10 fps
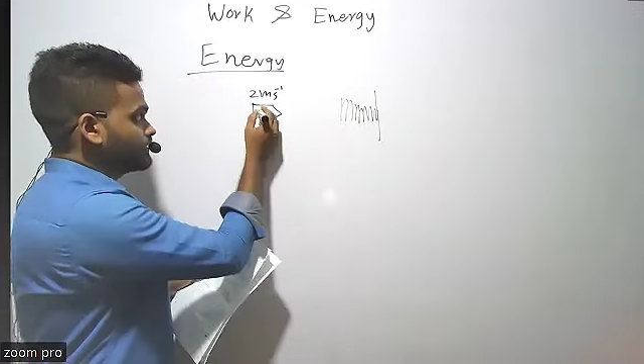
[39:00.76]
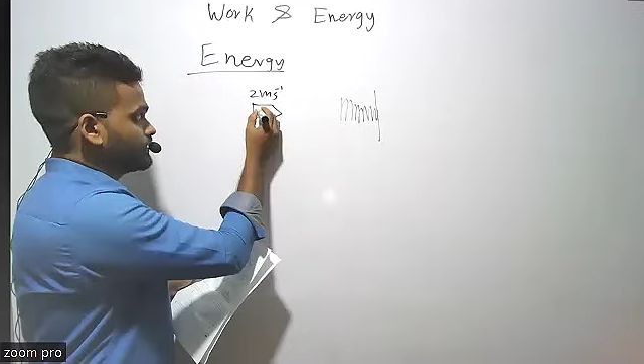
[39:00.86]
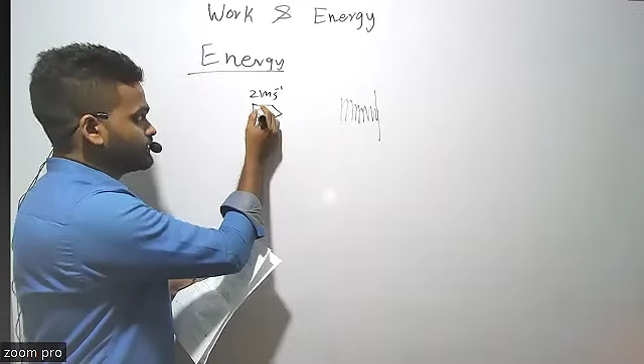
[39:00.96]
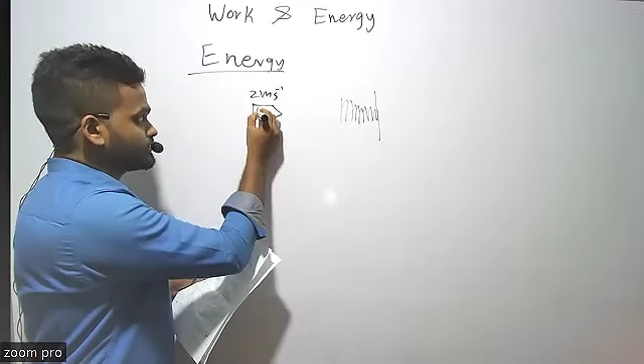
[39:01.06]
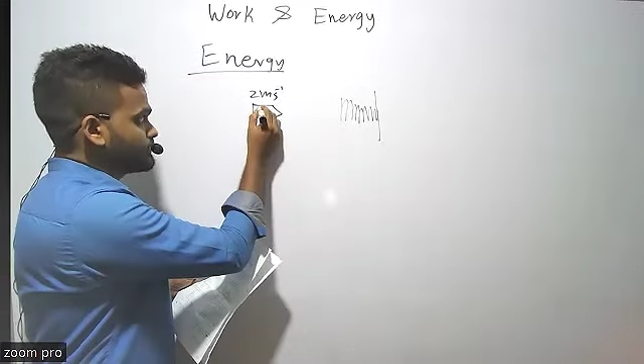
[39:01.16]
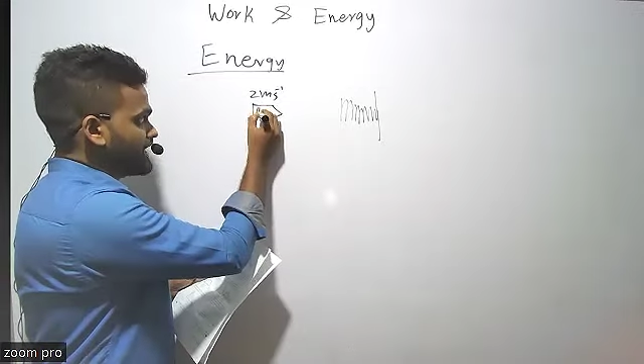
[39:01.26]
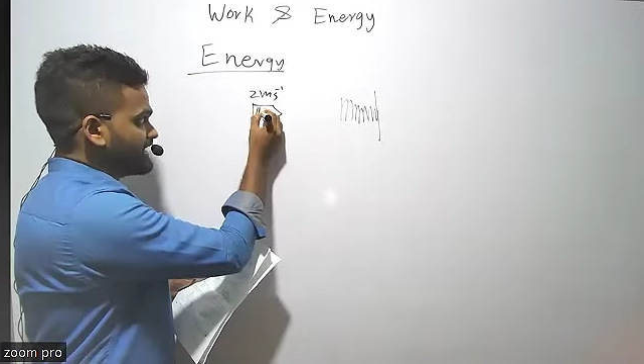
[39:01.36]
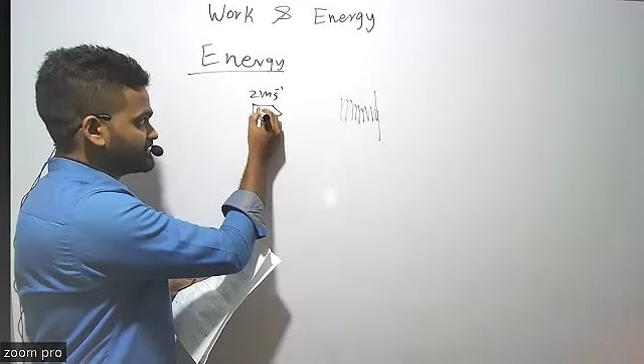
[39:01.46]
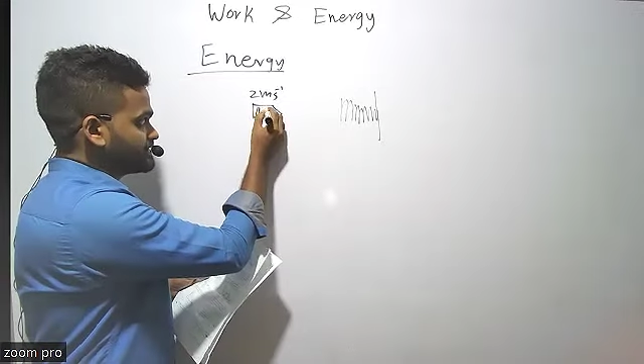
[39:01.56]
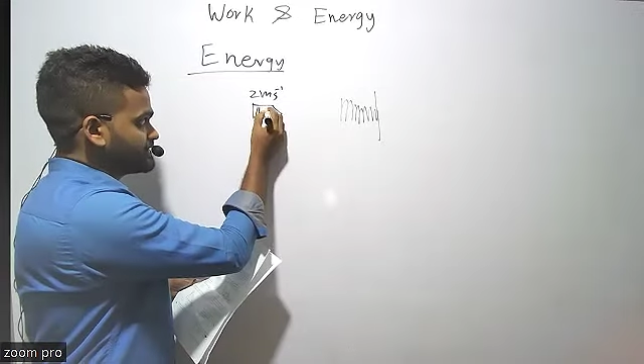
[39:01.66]
Its
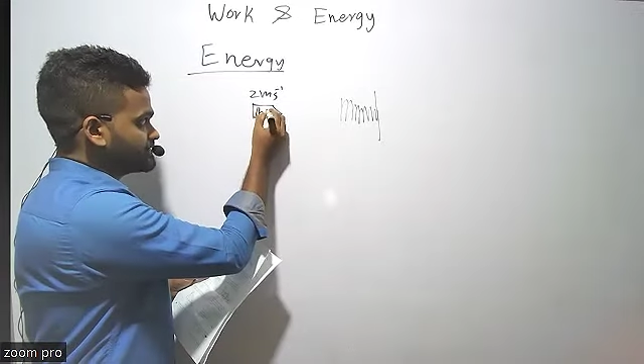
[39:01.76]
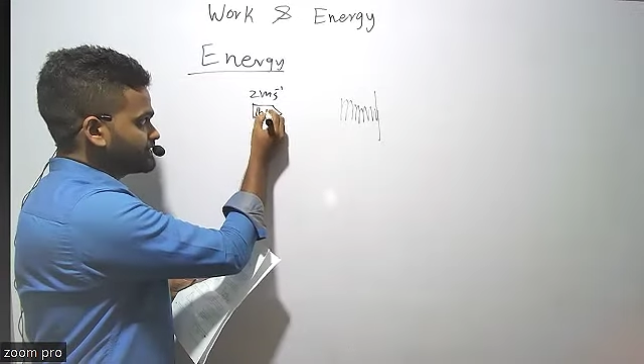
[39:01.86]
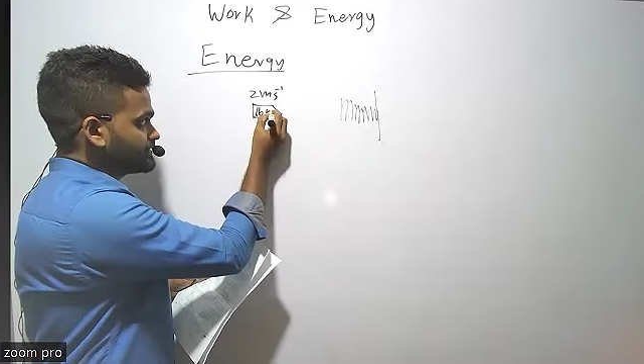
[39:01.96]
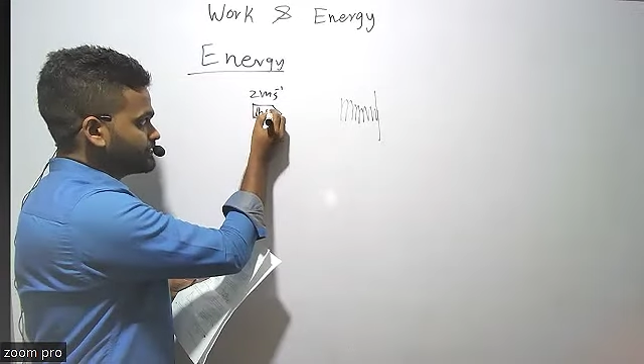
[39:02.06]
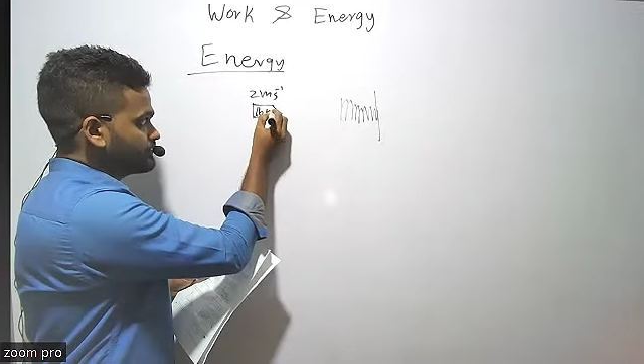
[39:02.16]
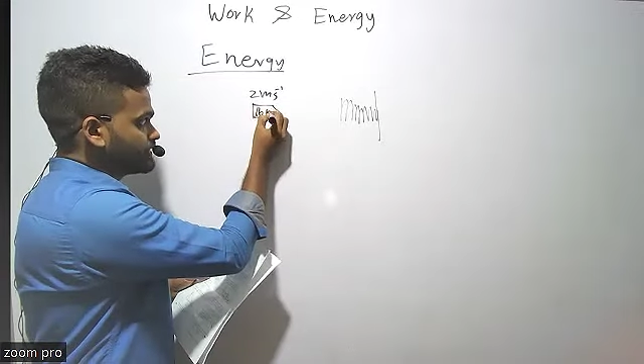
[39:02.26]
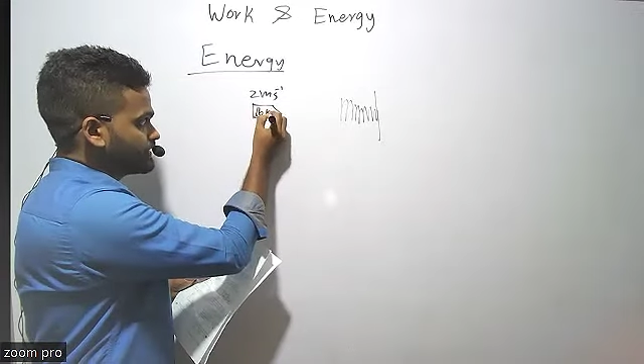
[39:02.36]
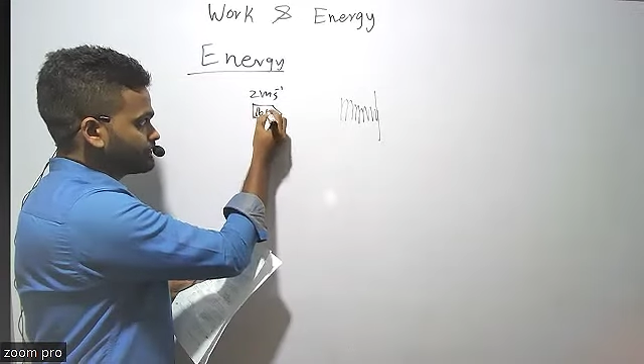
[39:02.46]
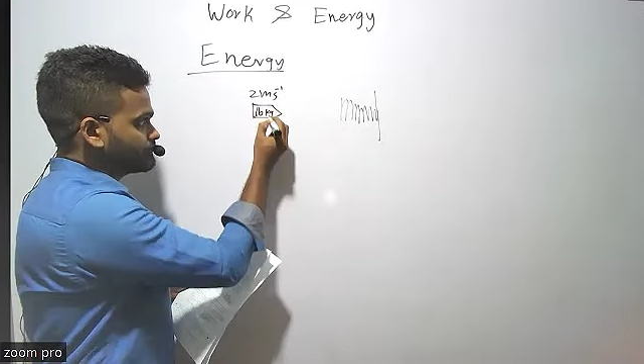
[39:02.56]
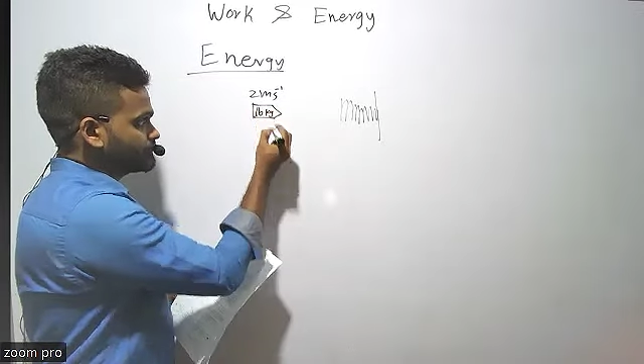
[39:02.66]
mass 16 kilogram.